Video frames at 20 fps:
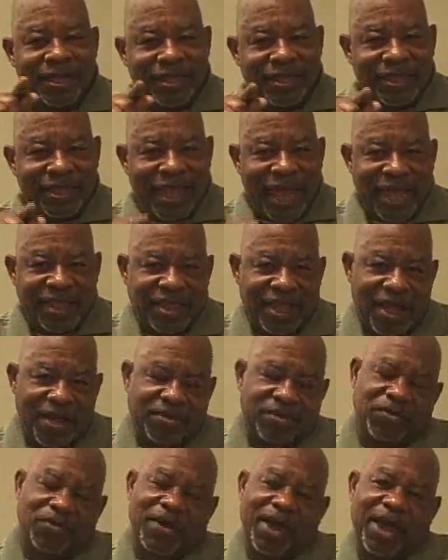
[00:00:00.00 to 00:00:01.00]
That's how
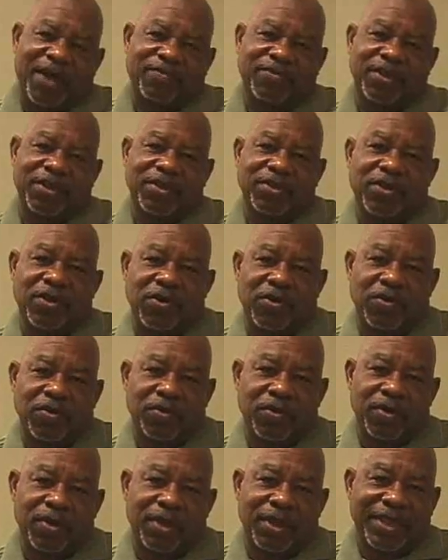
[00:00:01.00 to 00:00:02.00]
you have to know.
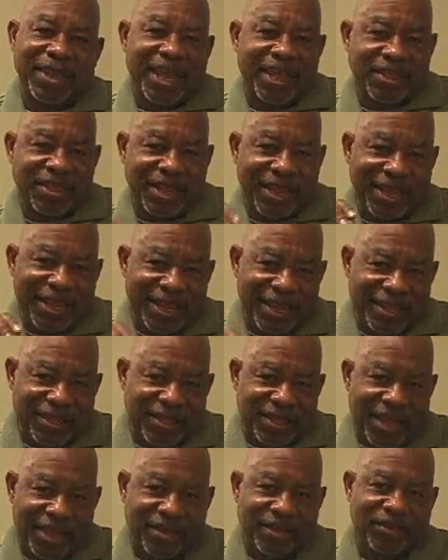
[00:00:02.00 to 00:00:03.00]
That's the
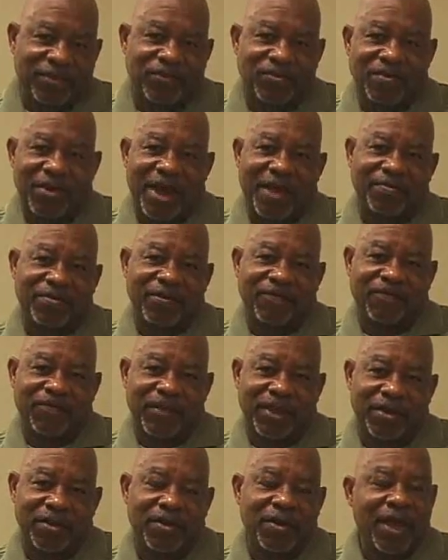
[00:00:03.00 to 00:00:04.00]
insight that you have to
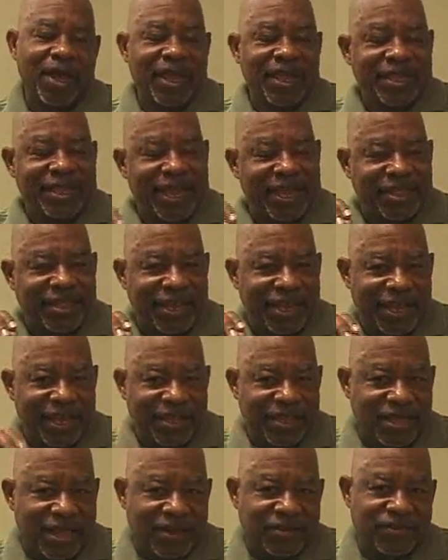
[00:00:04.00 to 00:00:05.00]
feel. That's the
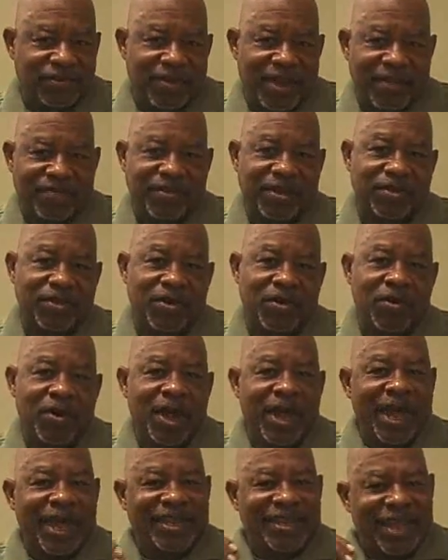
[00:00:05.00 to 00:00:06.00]
insight you have to know,
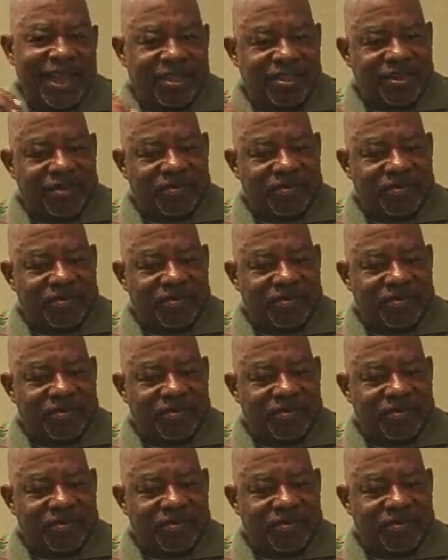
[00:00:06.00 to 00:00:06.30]
and that's the